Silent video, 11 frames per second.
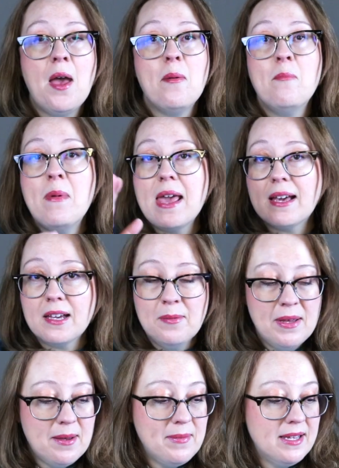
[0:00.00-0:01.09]
Make a
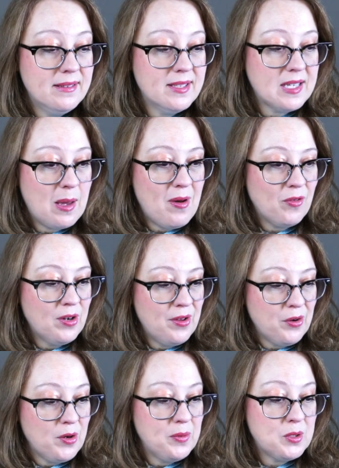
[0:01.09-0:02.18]
commitment. This came up for another
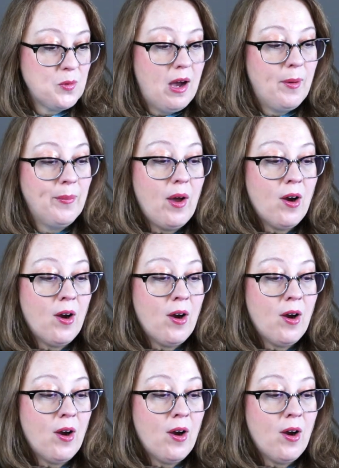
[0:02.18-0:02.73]
group as well.